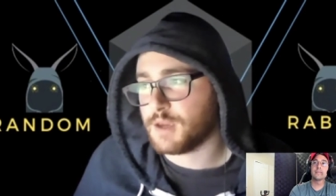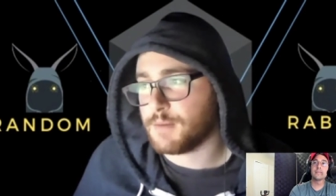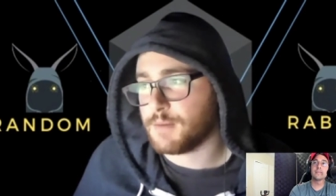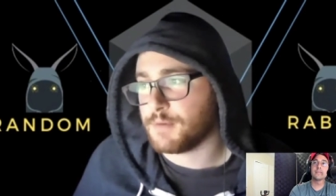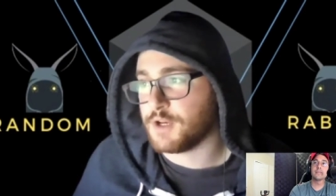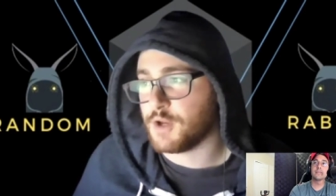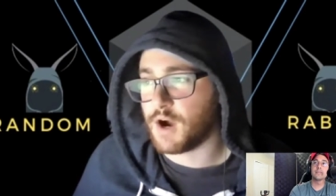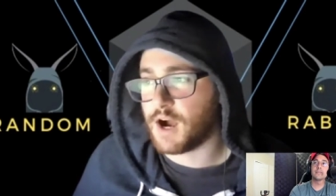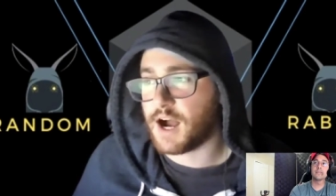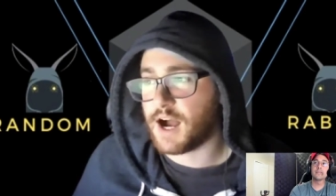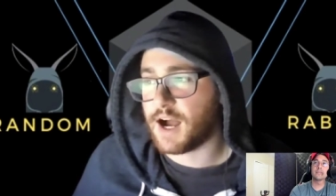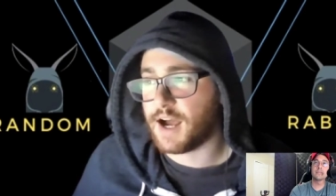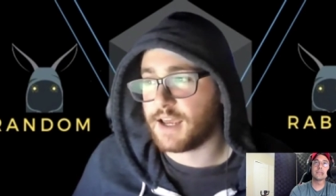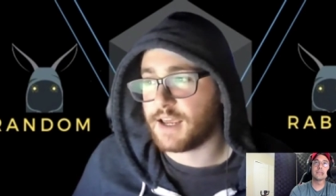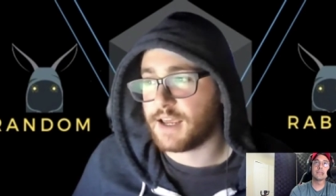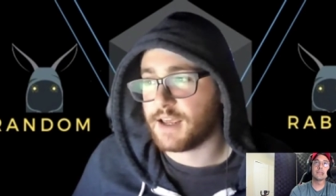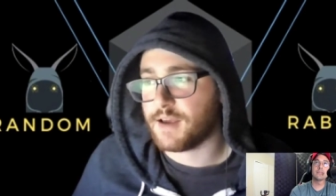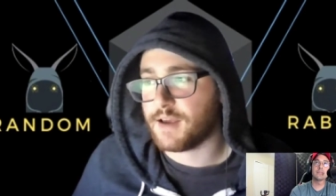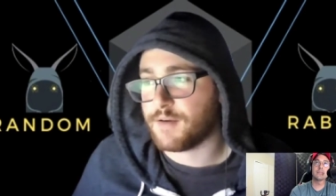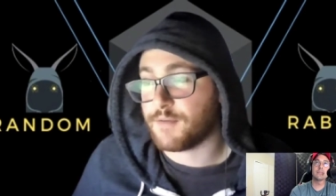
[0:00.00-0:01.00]
But no,
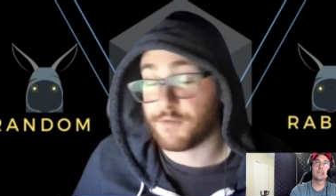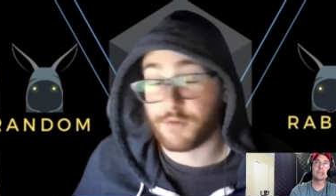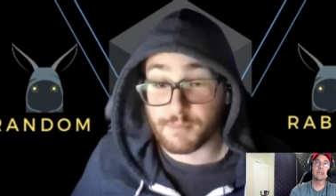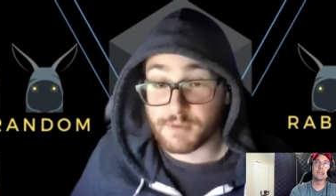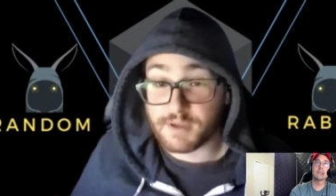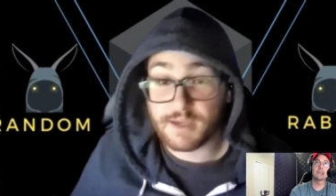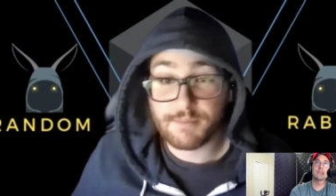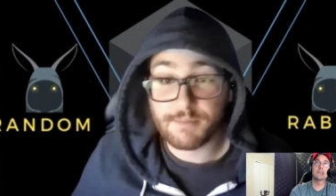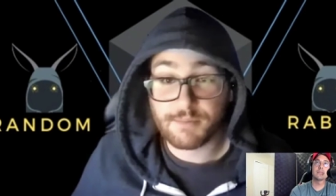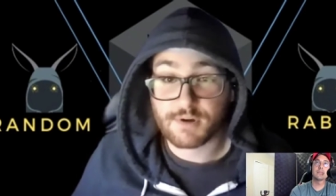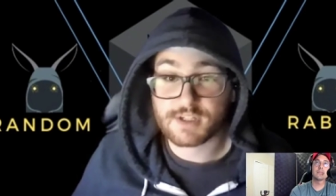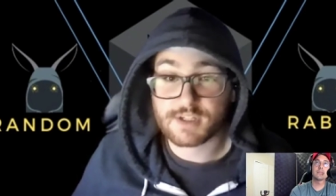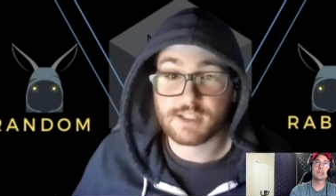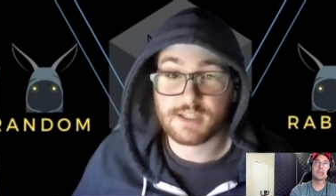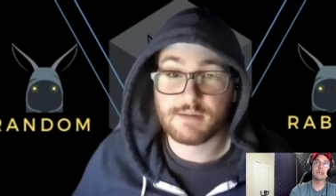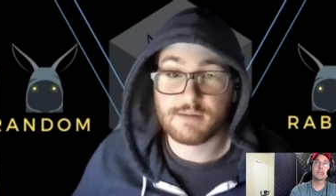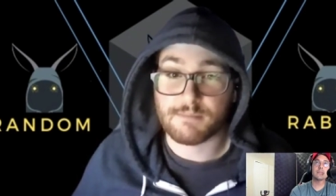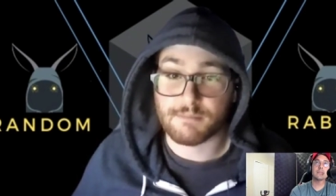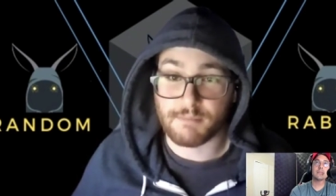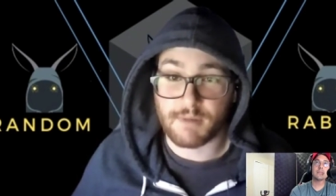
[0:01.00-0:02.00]
for me
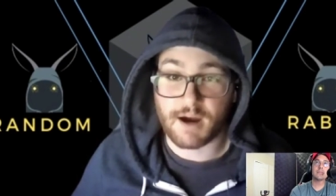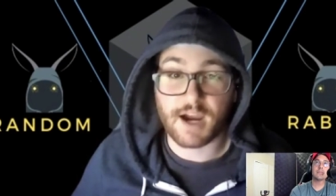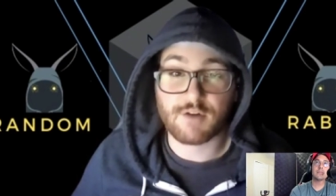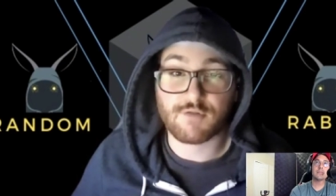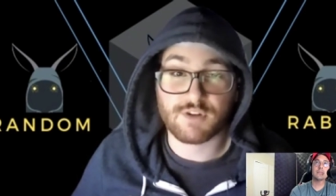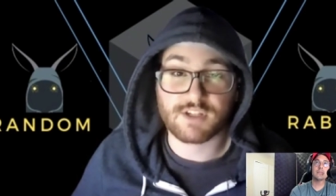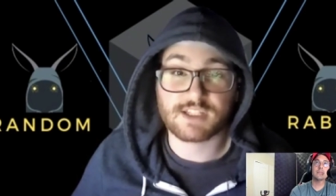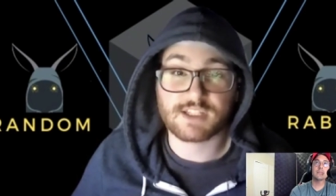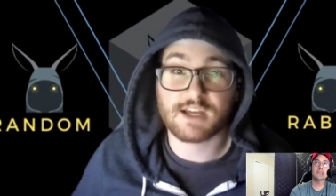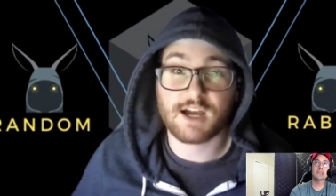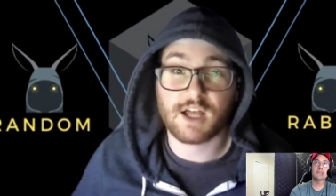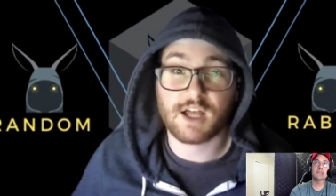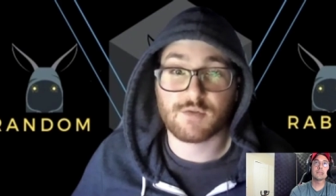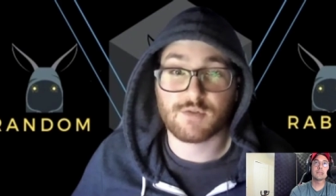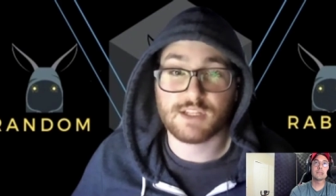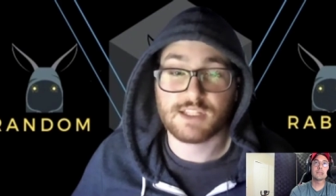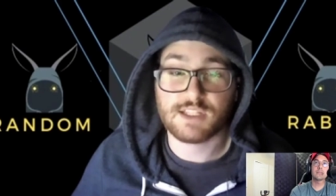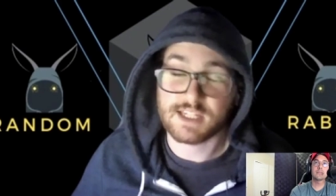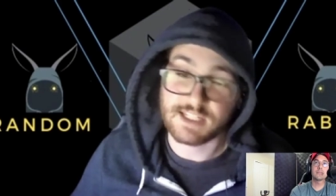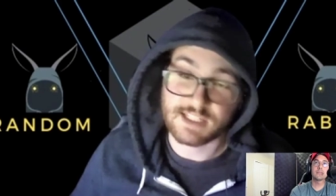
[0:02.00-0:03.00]
personally, my risk
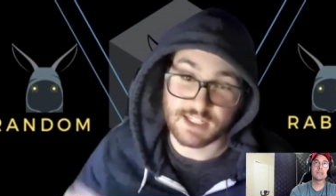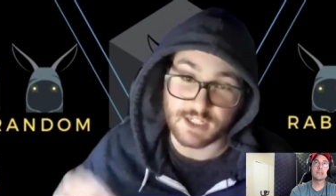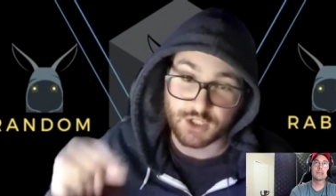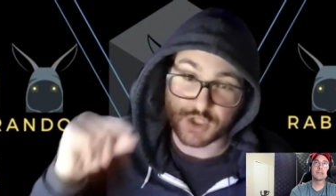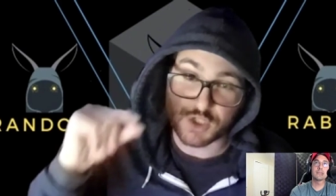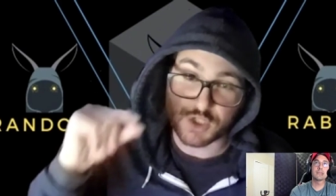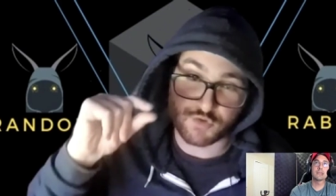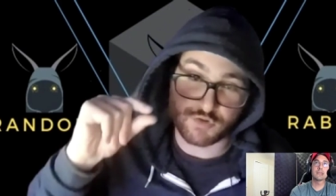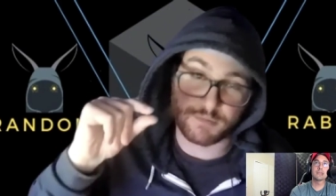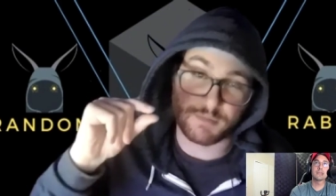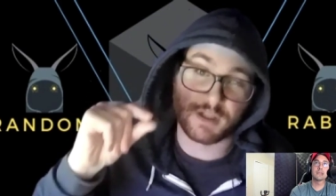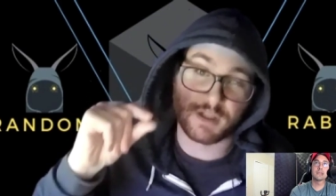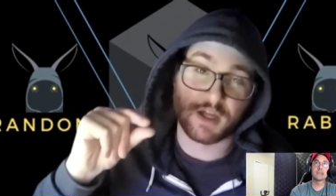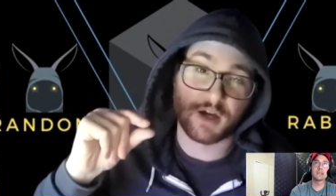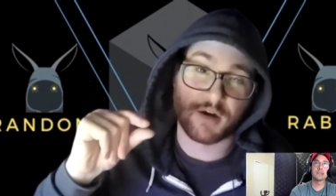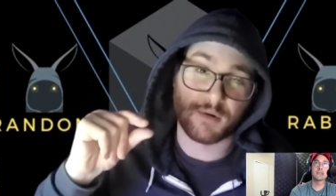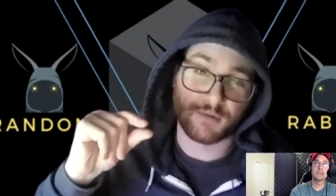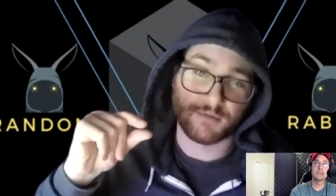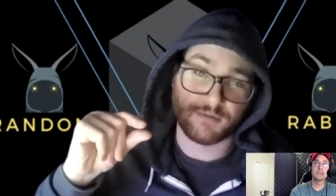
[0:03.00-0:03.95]
tolerance is extremely low.